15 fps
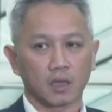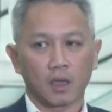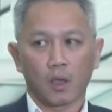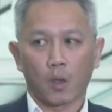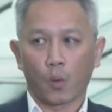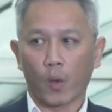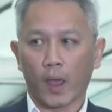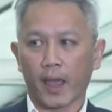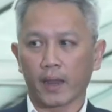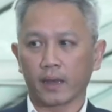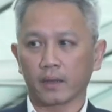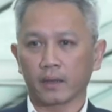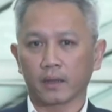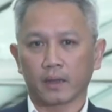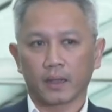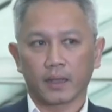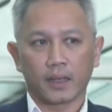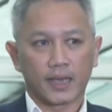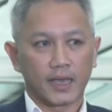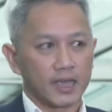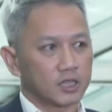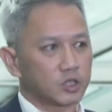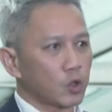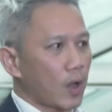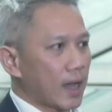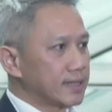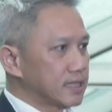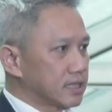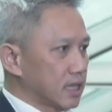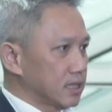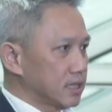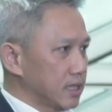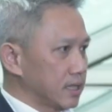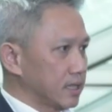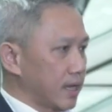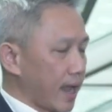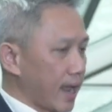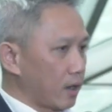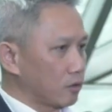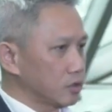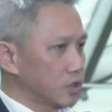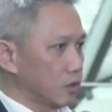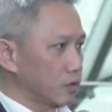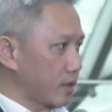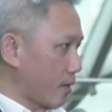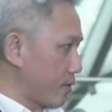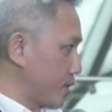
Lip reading: when it is so uncertain, and also there is